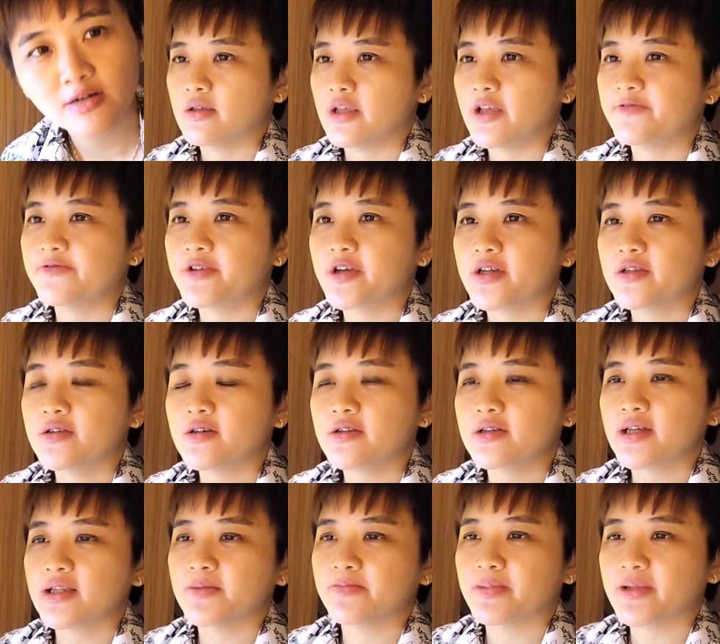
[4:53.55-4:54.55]
If you're not
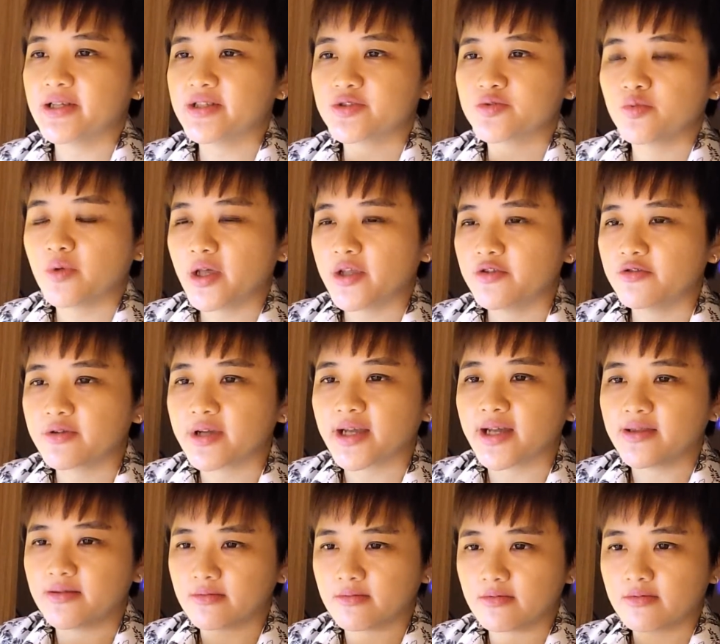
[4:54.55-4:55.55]
at a place where you
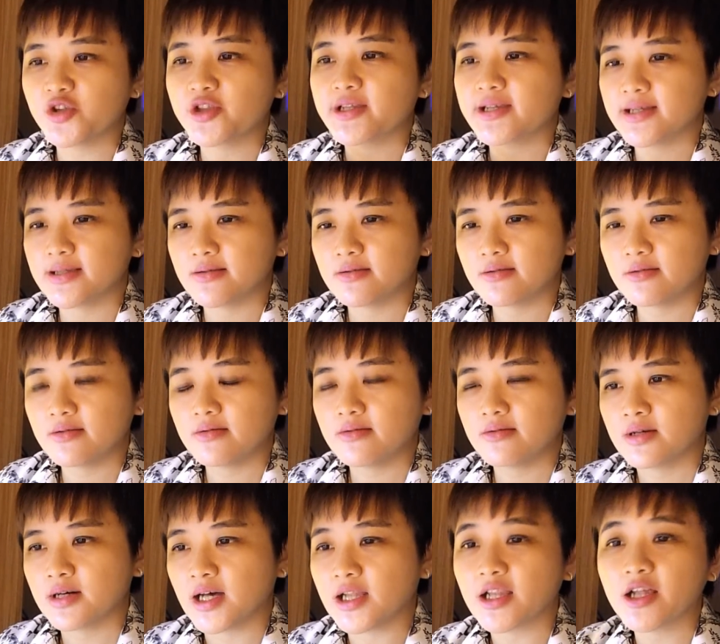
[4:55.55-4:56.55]
can put in
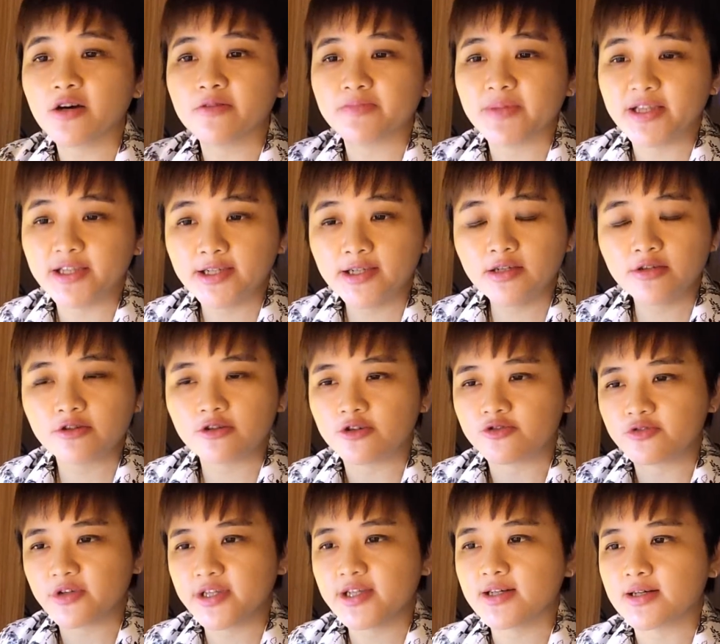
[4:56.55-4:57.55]
a lot of money into your
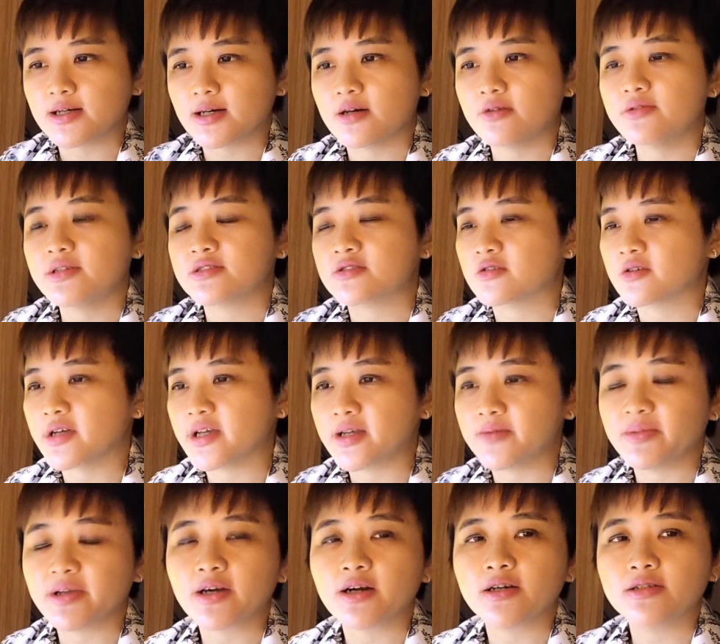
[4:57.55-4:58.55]
trading account, it's okay
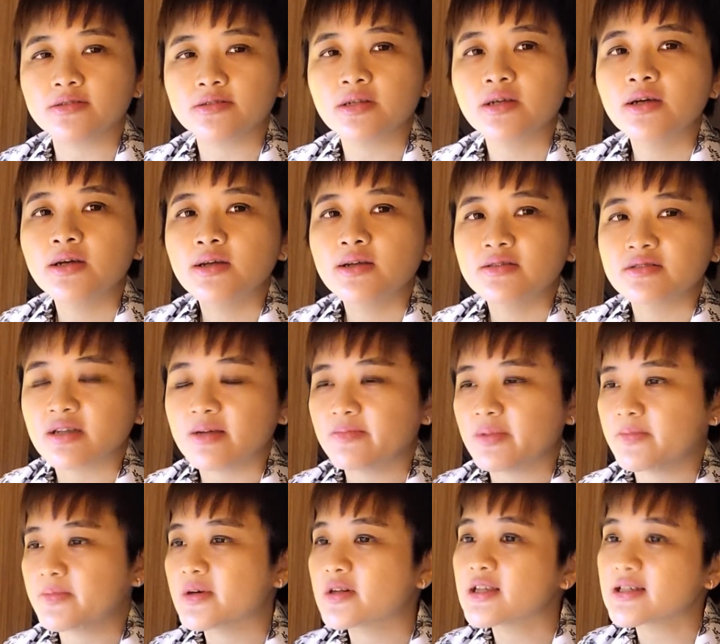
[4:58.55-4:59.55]
because Some
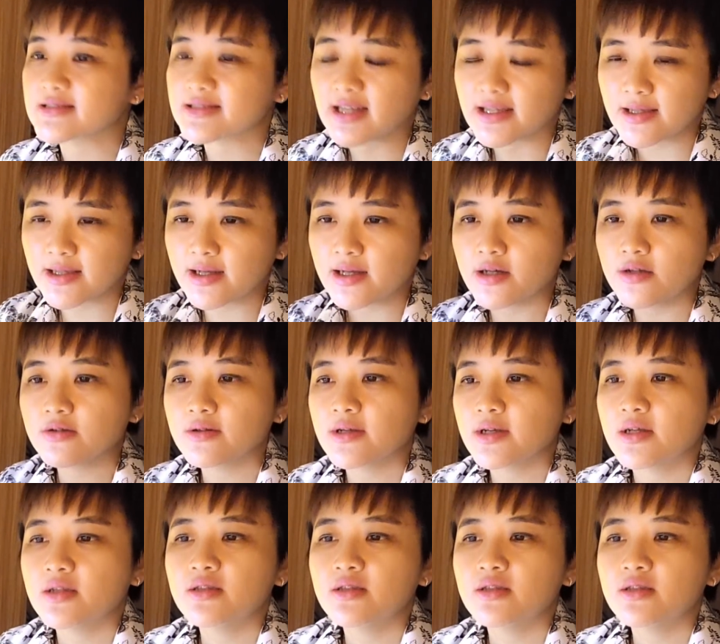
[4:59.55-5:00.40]
people, they're starting out,